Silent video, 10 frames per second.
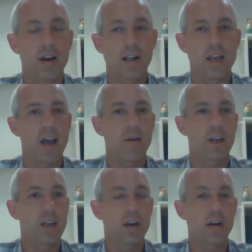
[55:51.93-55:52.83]
And again,
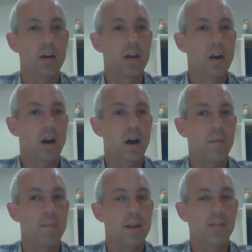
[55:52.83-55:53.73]
we can
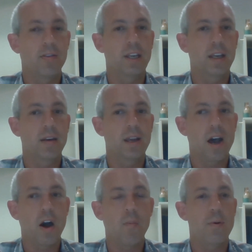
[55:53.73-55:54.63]
easily
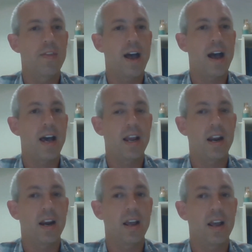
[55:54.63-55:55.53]
help with that
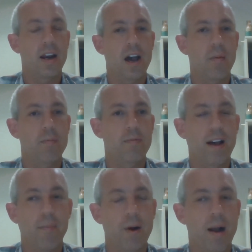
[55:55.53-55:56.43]
and help
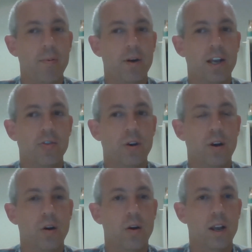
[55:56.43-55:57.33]
vet properties,
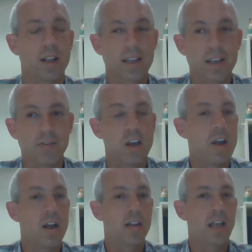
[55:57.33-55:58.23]
or at least
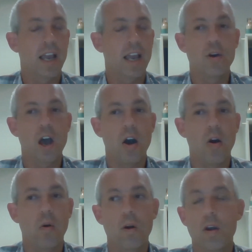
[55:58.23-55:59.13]
let you
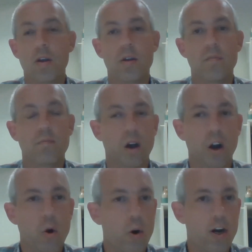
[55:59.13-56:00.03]
know,
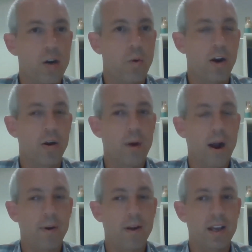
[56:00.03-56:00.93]
according to where your
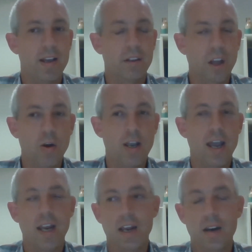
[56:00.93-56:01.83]
property is
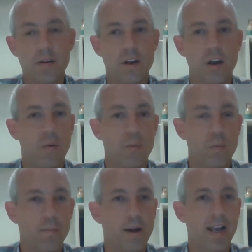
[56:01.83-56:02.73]
located, you know,
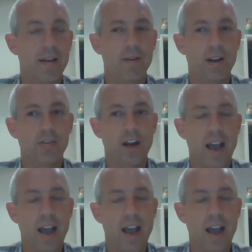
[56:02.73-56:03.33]
by giving us an